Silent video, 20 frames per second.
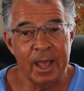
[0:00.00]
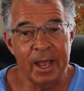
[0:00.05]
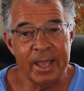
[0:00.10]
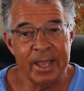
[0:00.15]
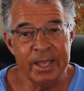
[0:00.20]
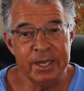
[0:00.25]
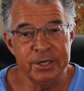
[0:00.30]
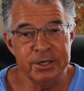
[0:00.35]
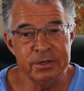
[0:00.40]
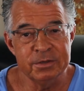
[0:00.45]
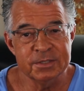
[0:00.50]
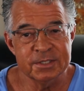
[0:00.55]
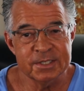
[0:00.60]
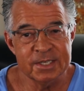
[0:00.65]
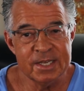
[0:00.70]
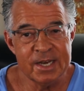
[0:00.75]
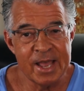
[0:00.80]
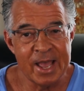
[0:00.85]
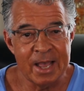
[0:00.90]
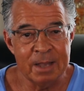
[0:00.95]
and new
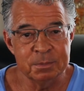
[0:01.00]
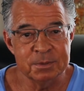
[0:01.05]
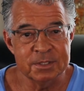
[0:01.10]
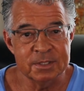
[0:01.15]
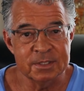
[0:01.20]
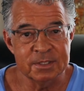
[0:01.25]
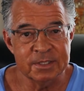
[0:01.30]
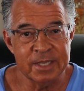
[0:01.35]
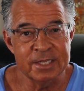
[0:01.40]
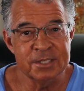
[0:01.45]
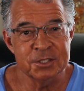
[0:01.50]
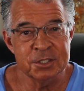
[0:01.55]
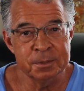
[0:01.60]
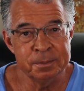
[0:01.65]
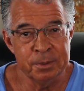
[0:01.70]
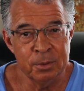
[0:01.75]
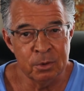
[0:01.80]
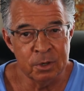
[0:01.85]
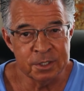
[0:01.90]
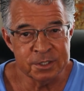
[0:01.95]
synapses, and
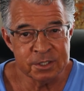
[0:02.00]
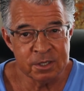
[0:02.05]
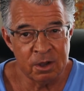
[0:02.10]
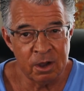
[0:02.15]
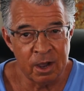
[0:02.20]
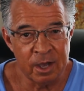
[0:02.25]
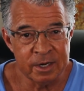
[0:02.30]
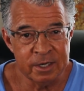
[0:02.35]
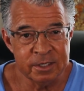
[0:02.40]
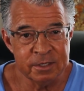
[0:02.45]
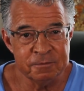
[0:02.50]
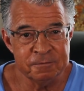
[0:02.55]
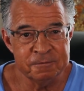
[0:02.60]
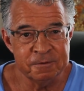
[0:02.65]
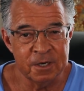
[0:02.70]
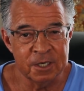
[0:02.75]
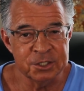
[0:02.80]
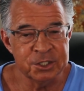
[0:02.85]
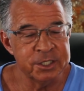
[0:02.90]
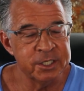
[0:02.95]
supports cognitive
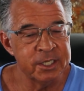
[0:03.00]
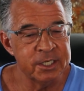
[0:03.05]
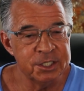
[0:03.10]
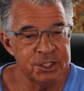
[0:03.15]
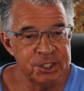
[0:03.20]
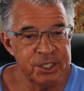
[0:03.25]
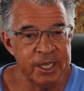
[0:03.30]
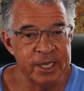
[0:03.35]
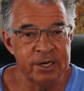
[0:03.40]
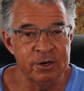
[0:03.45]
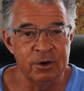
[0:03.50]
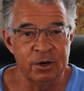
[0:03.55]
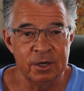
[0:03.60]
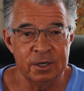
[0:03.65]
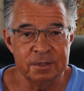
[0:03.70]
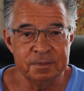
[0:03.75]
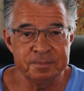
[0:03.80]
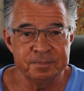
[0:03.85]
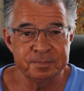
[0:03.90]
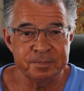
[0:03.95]
function in
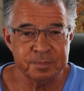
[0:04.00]
general.